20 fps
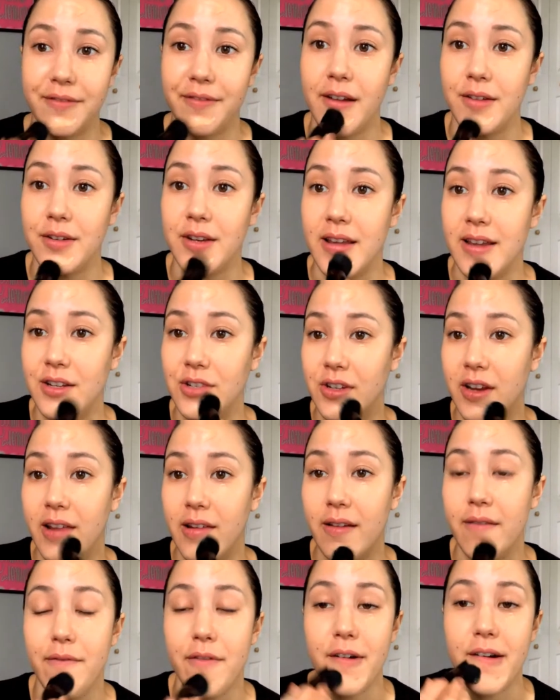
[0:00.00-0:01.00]

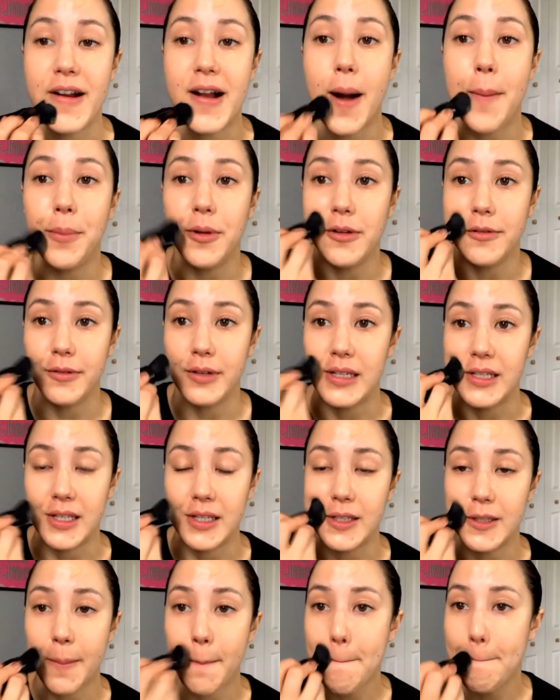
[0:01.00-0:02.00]
foundation for a couple of
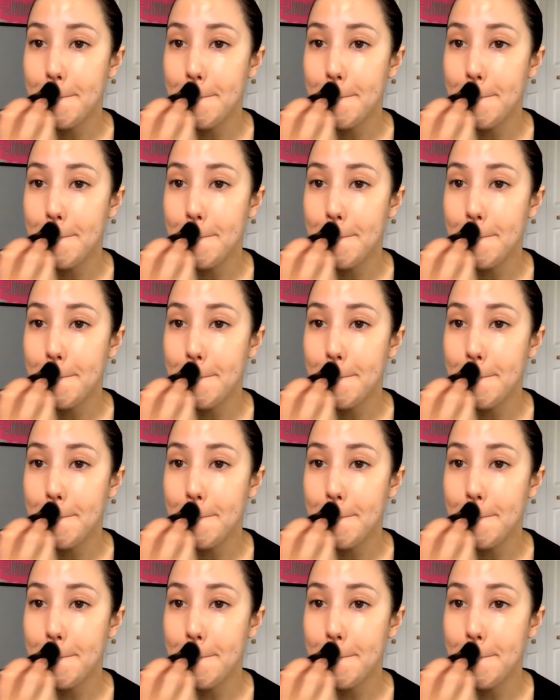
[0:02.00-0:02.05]
reasons.